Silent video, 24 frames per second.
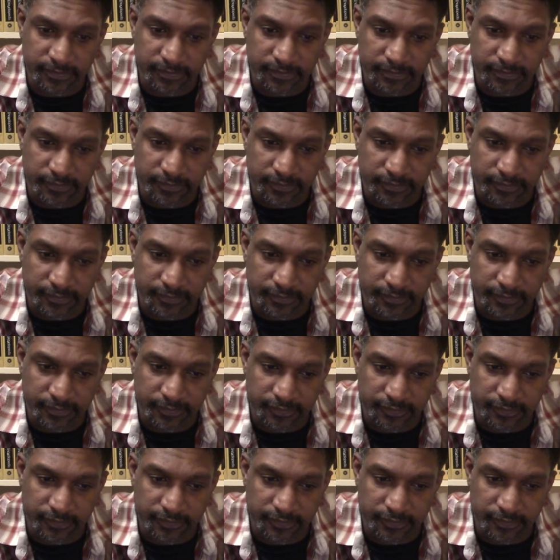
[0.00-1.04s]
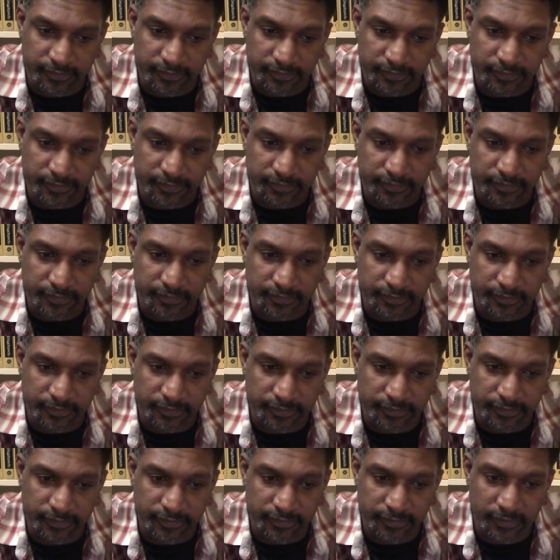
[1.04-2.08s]

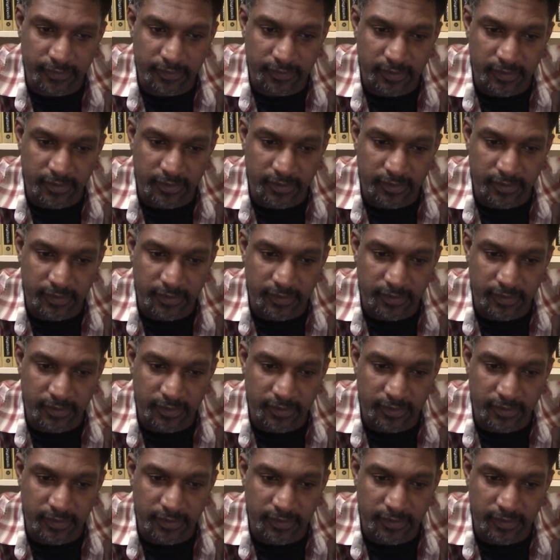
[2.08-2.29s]
Nothing is said.